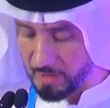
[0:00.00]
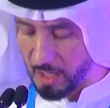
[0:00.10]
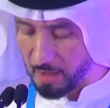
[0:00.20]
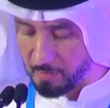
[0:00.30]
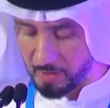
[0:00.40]
on
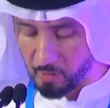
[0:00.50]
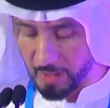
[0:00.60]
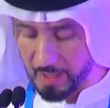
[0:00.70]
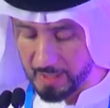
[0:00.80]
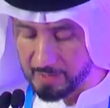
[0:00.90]
how the
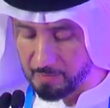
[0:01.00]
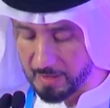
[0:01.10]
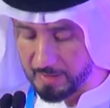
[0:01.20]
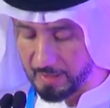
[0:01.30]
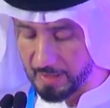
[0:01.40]
UAE is
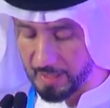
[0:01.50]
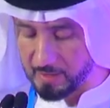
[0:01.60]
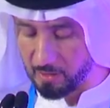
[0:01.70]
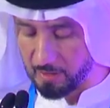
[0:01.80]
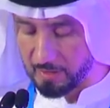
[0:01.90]
building a
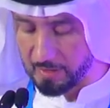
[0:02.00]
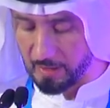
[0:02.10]
solid